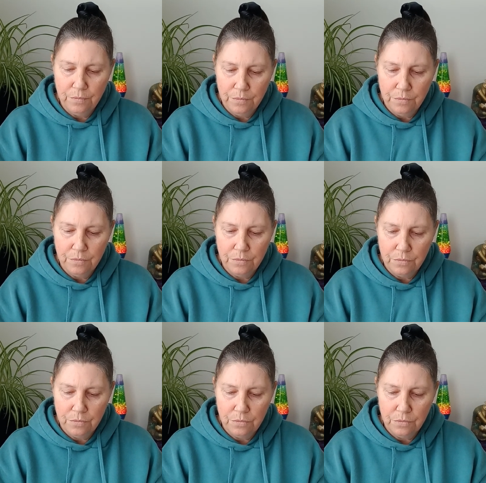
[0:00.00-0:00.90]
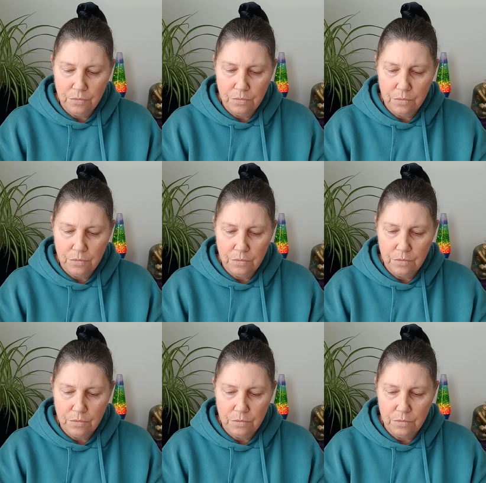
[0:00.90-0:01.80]

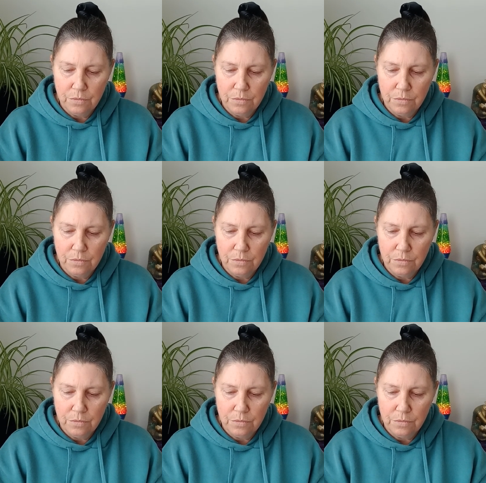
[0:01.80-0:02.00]
Nothing is said.